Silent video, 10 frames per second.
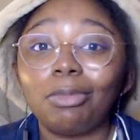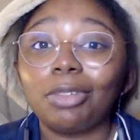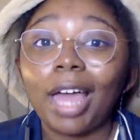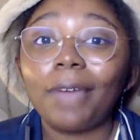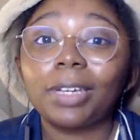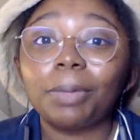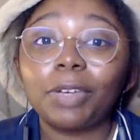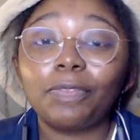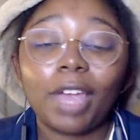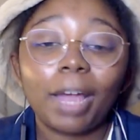with having a
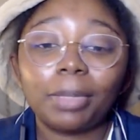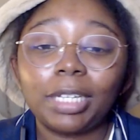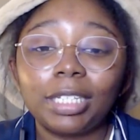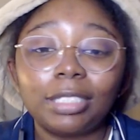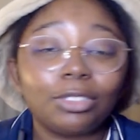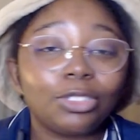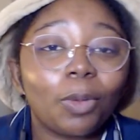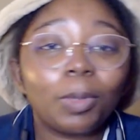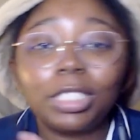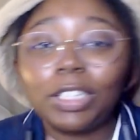big family and
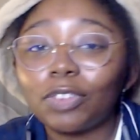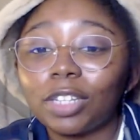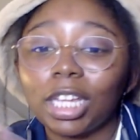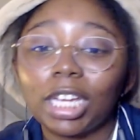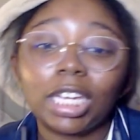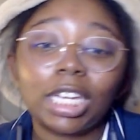so many different like